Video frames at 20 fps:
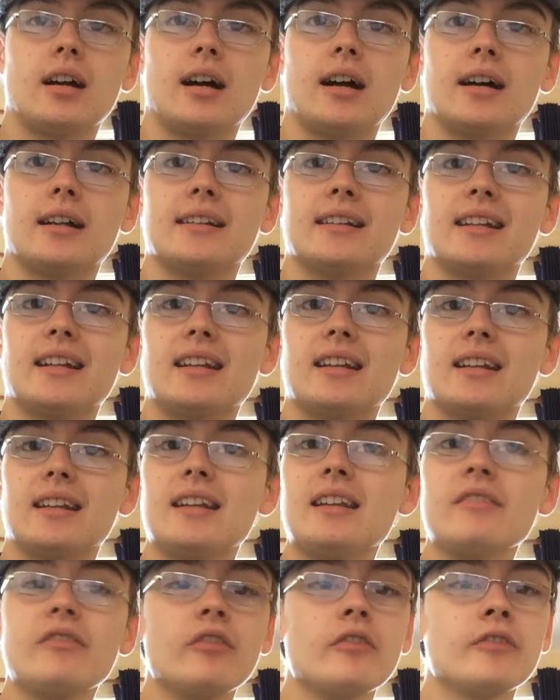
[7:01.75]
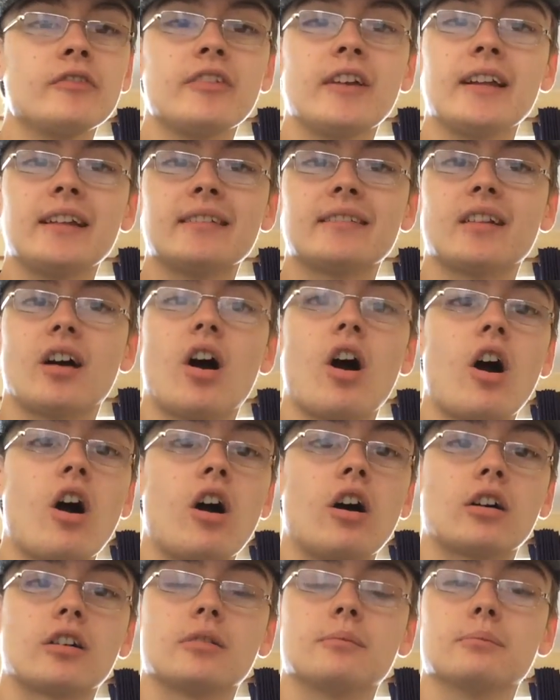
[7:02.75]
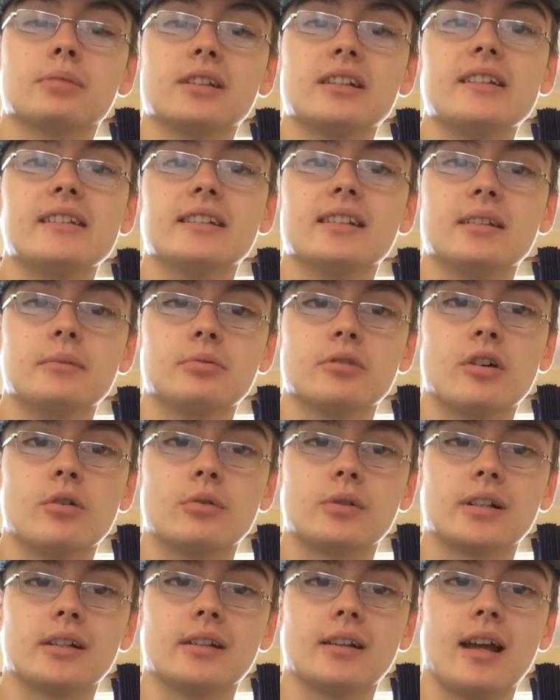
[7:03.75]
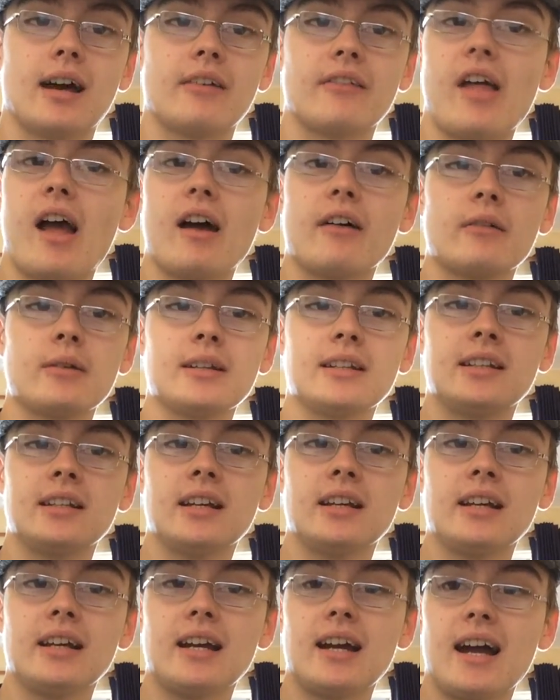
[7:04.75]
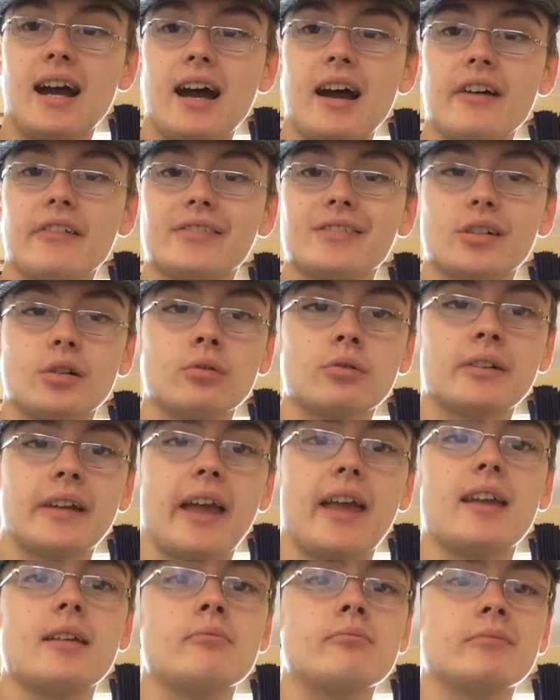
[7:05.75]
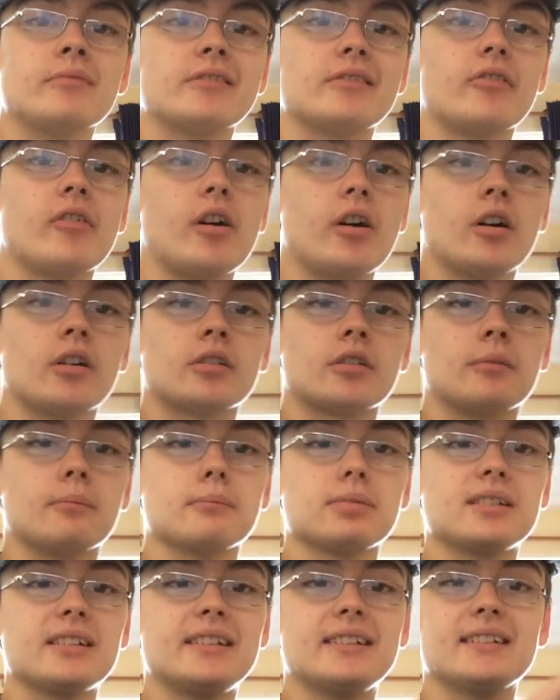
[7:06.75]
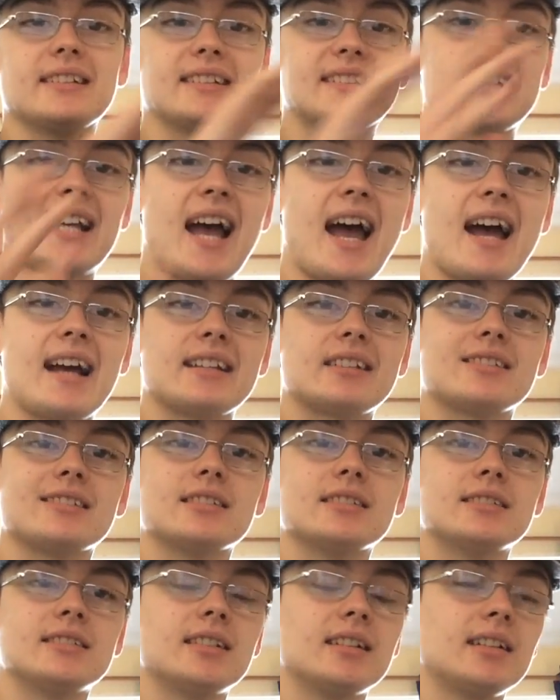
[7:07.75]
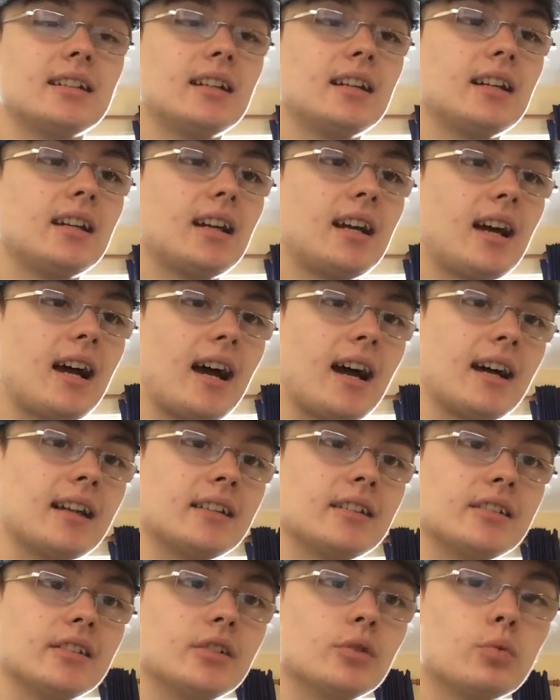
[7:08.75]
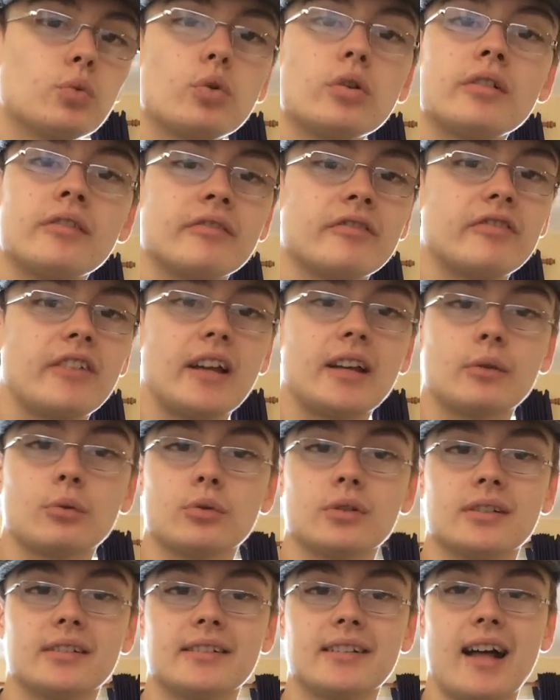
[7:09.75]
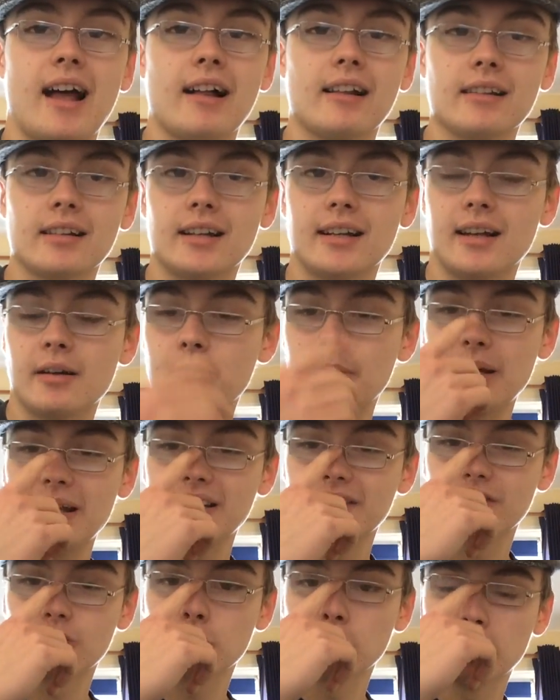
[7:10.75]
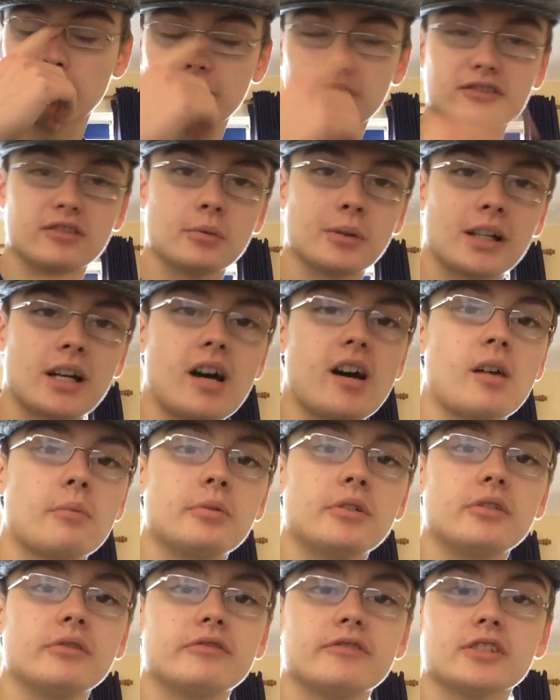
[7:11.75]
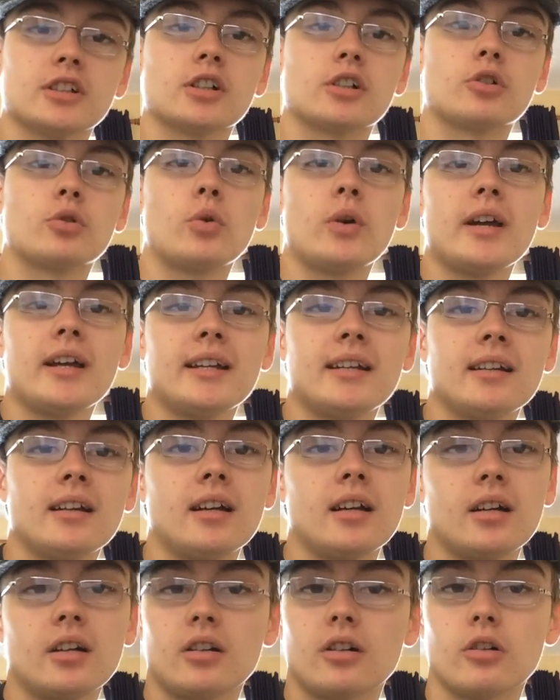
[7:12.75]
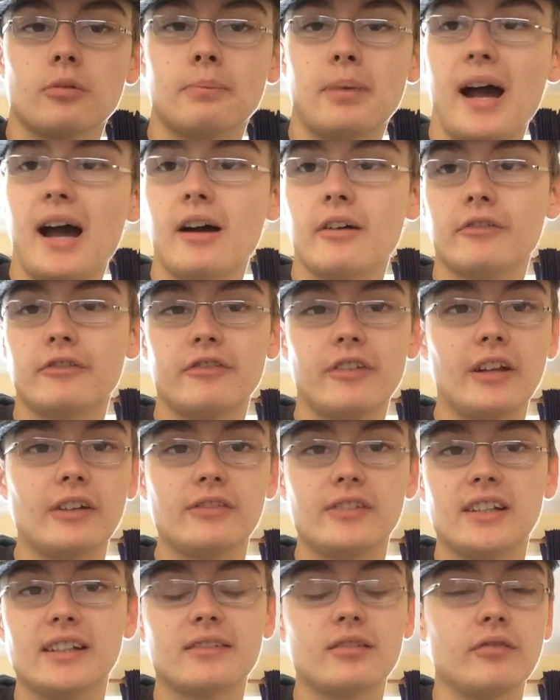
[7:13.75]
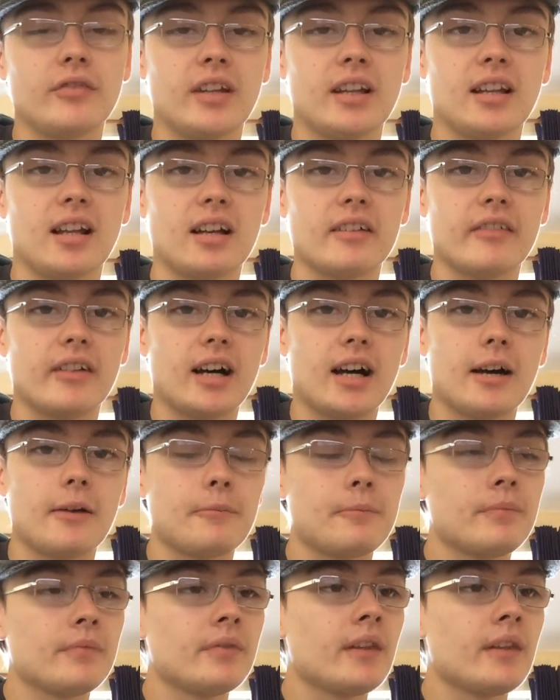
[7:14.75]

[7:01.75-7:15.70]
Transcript: and even things that are completely broken. I, I mean, I've sold games that are completely tattered and you wouldn't think would sell, and I picked them up from a car boot for a quid or pound fifty, something like that,